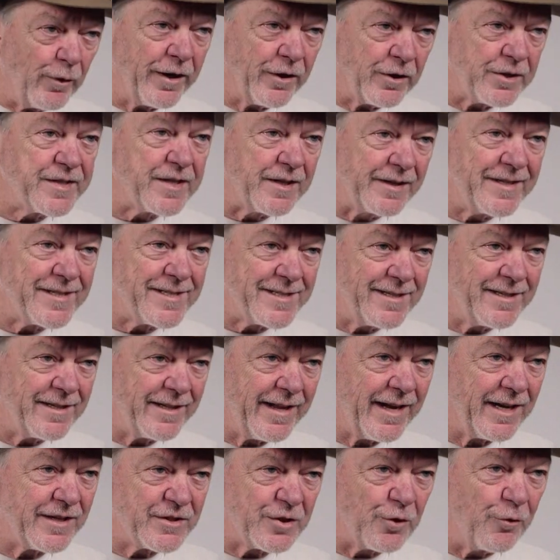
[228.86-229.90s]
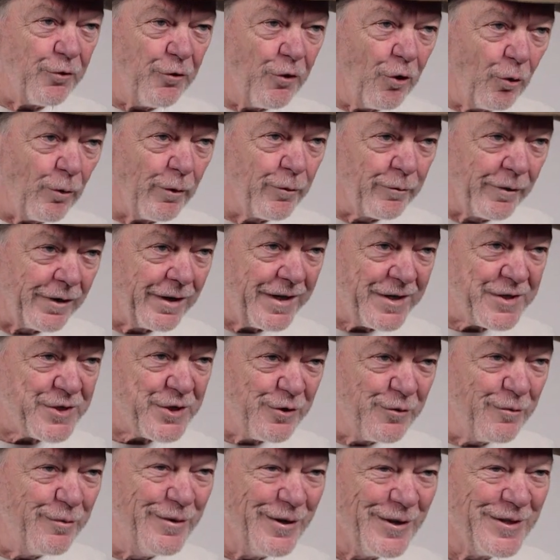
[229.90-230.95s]
else listened to that, so no one released
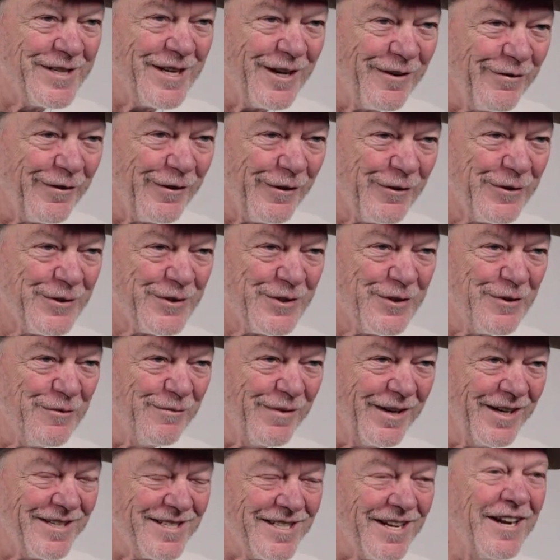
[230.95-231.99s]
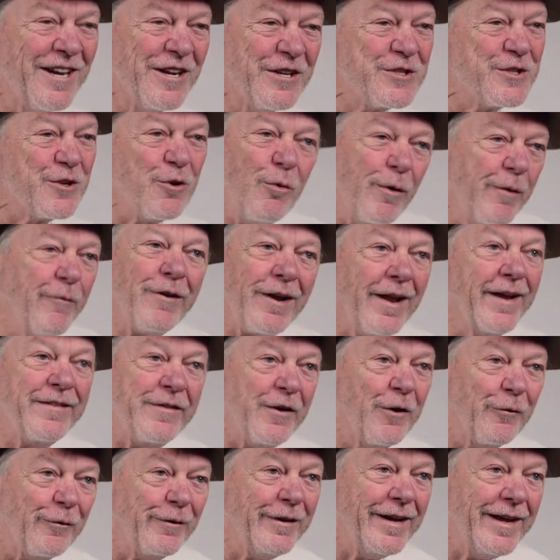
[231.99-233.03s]
new music for those 2 months. So we were like
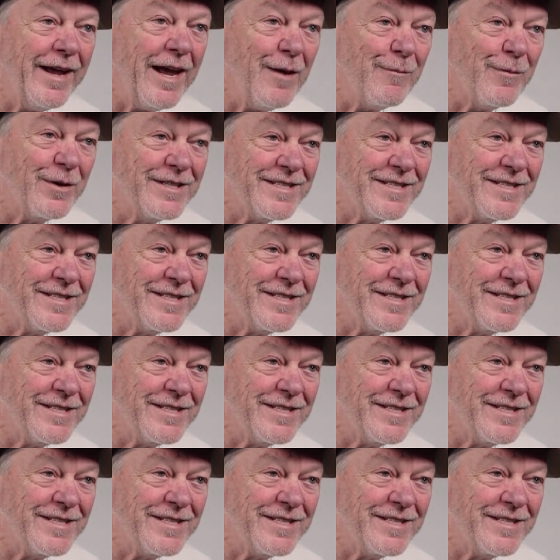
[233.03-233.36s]
the only game in